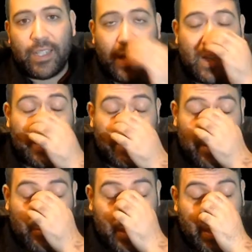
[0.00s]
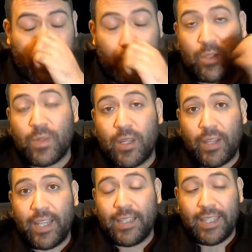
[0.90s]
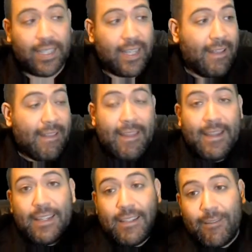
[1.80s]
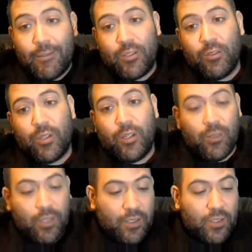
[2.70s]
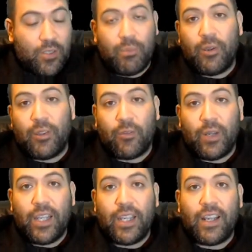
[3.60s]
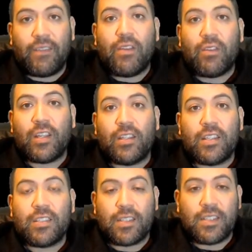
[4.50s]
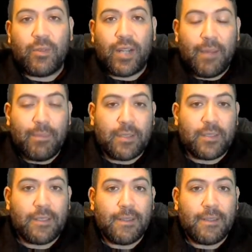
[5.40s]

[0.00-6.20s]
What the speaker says: Ideally, you want to get through this without healing. Node 2 though, this is 2.3. I've never done this. Let's see what happens.